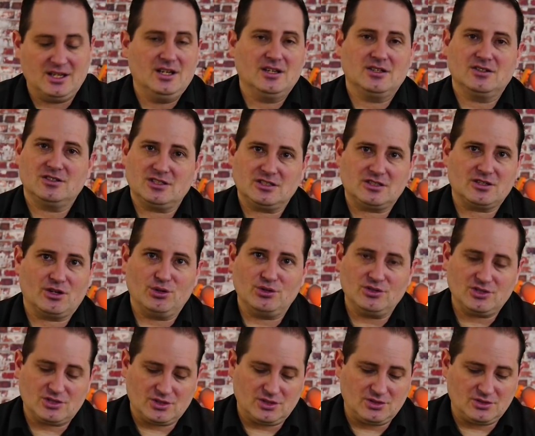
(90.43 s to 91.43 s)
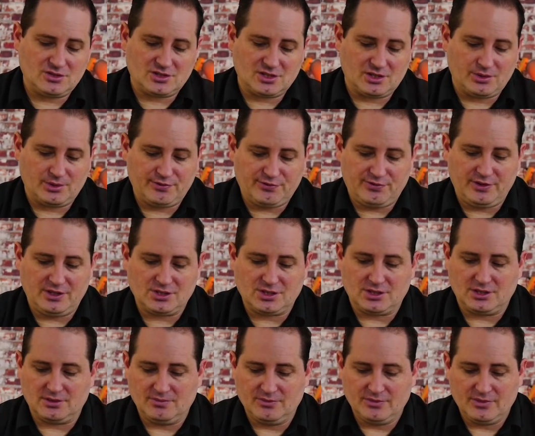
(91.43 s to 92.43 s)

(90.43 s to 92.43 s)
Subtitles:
So efficient.